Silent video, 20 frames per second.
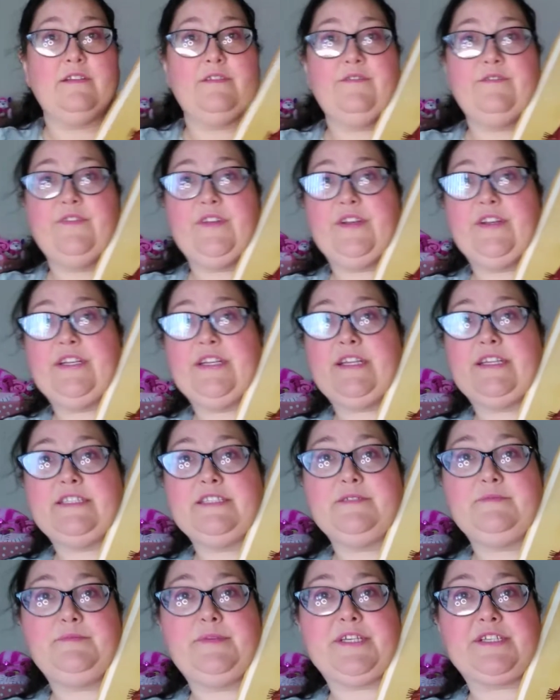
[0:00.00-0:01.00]
Very nice
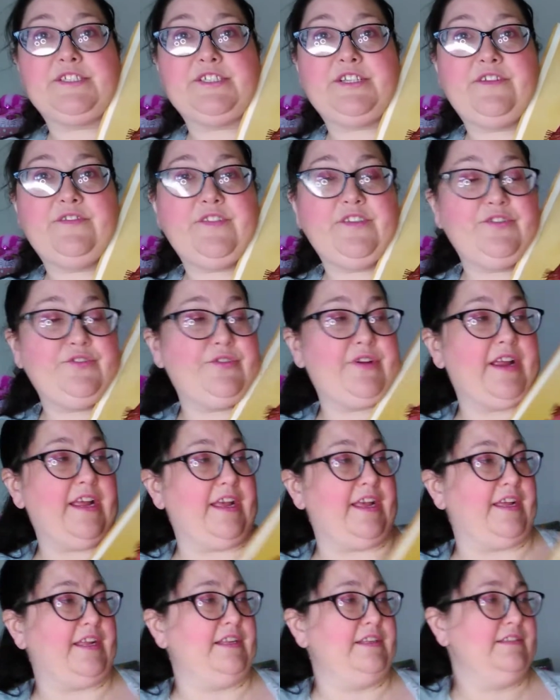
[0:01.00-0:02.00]
picture of a
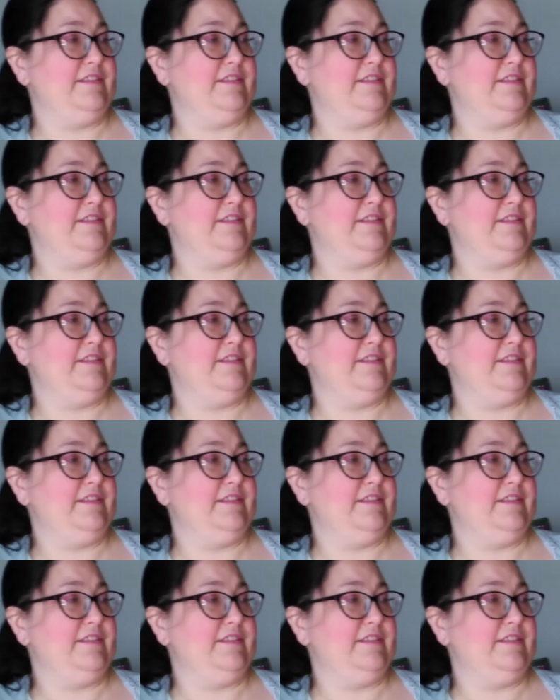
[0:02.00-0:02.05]
train.